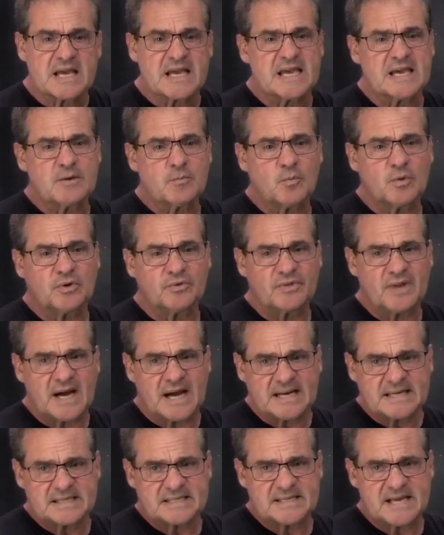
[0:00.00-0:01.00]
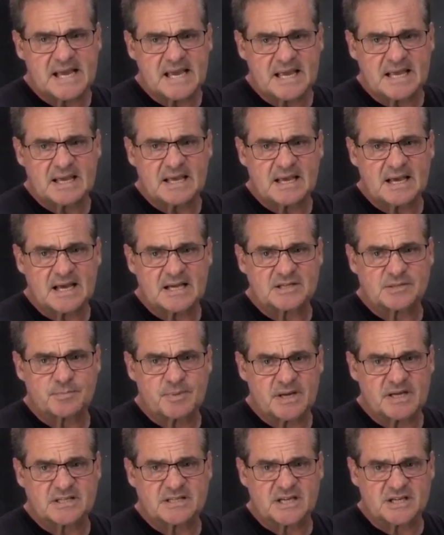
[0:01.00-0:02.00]
It will not take
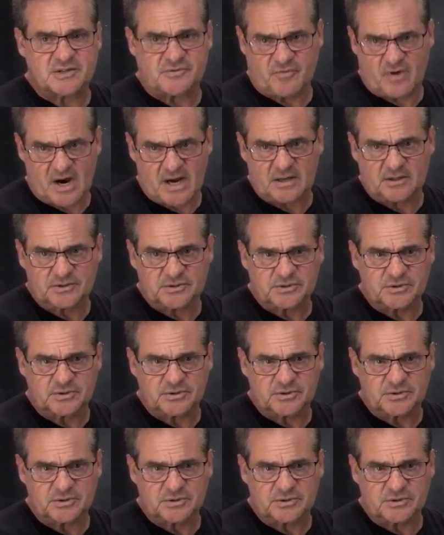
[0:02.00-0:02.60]
SPSS files.